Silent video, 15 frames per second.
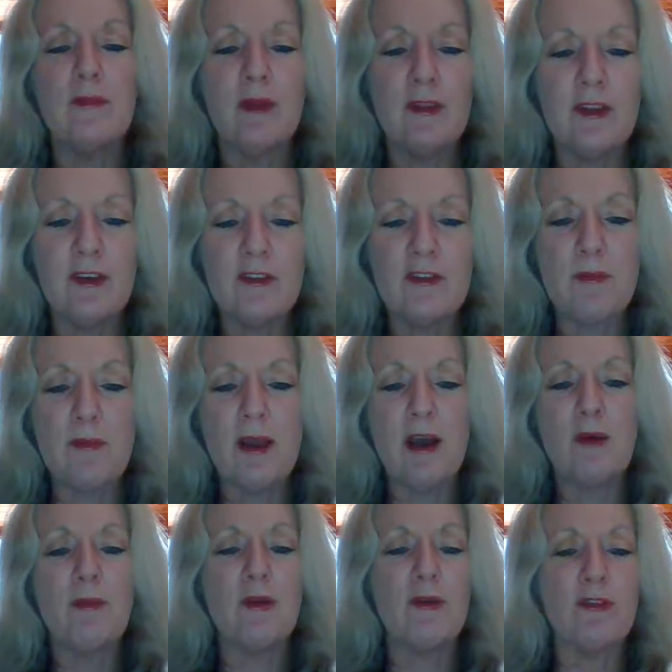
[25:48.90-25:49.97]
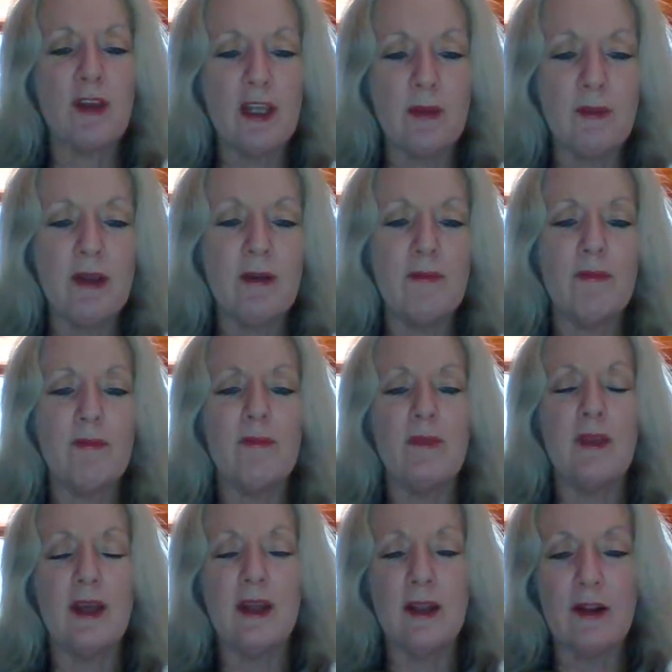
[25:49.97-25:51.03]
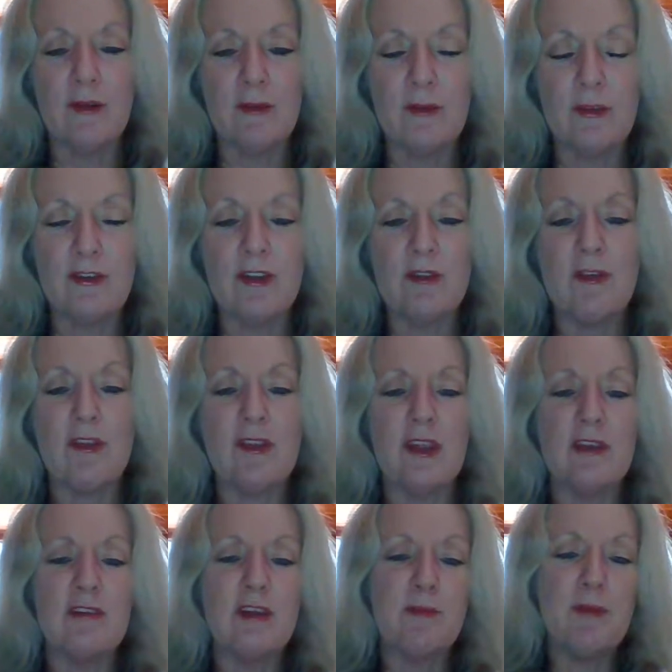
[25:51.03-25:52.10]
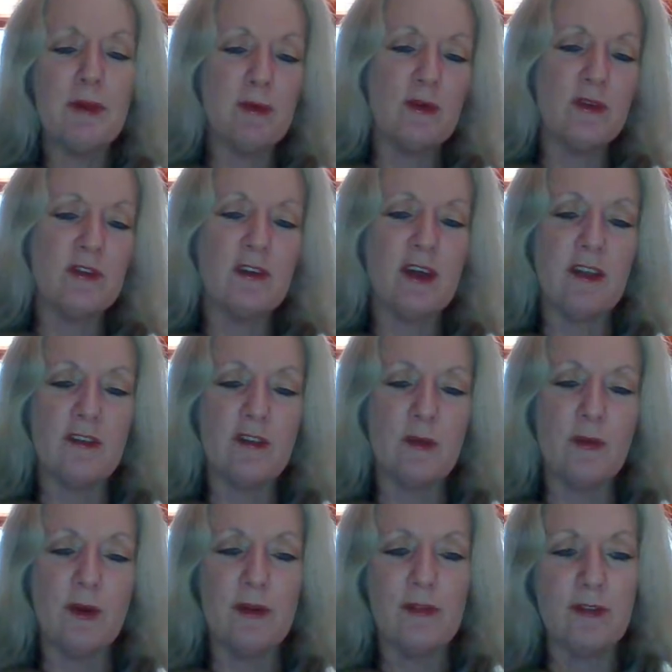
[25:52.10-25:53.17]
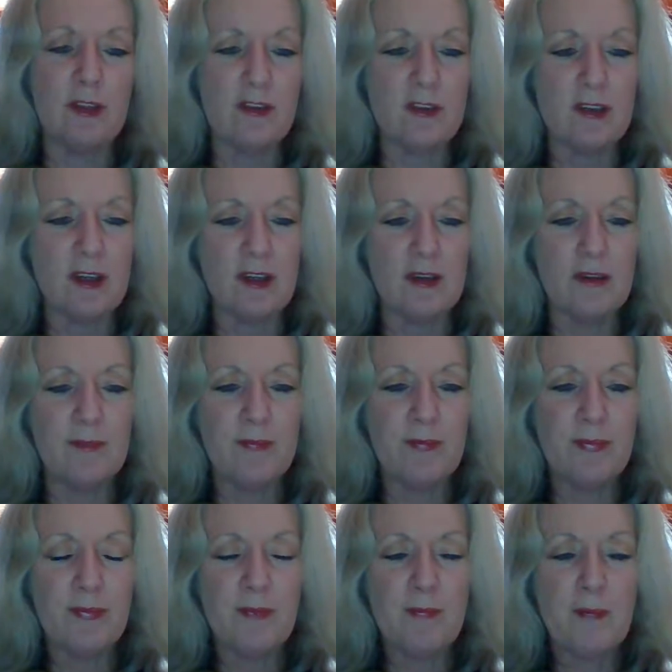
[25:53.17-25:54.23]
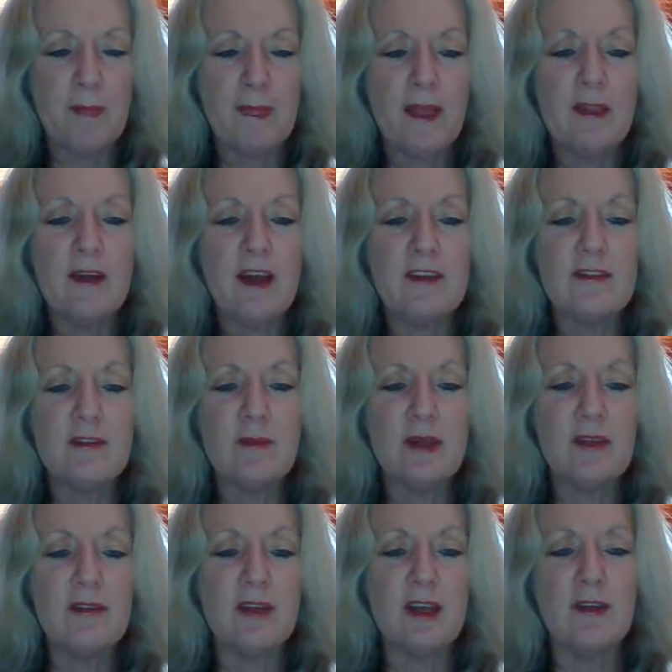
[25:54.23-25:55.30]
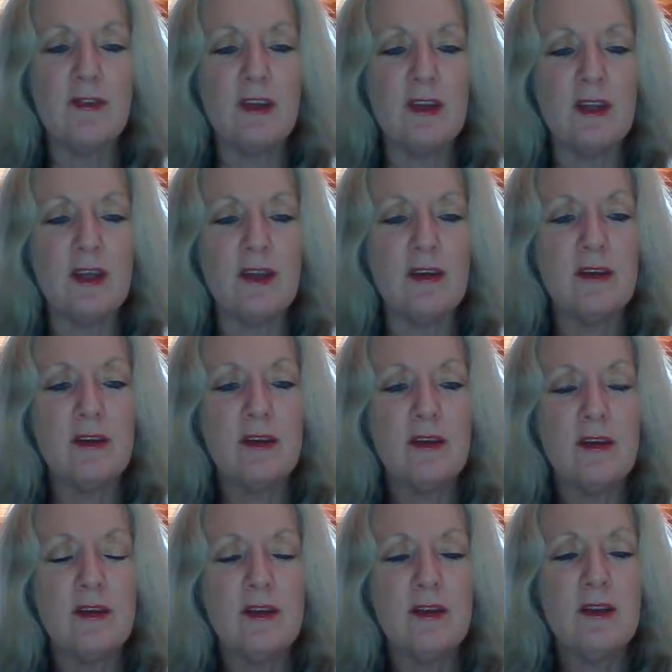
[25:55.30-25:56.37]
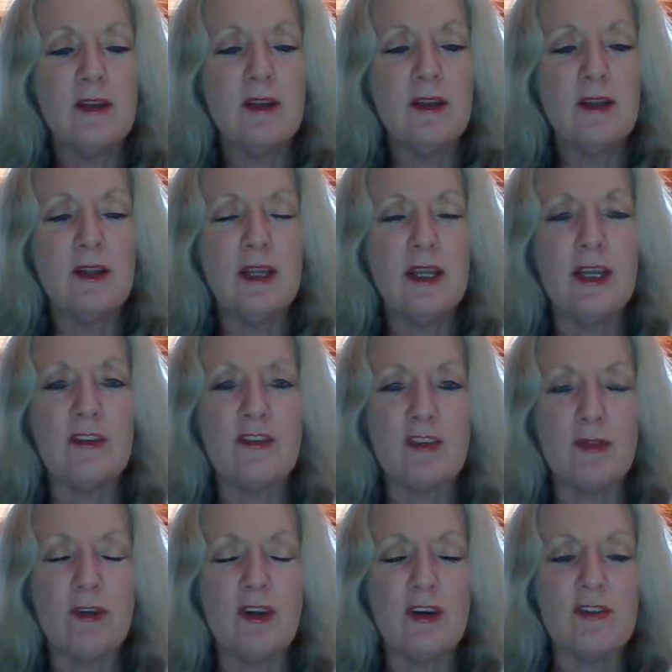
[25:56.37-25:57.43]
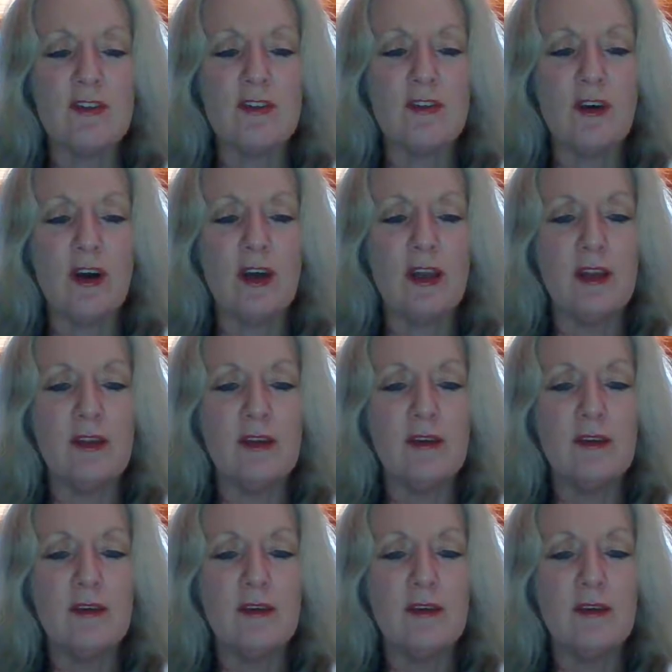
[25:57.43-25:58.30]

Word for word: They're disempowered because they keep get they are receiving things. Now people could say that's the welfare state. There has to be a safety net in a civilized society.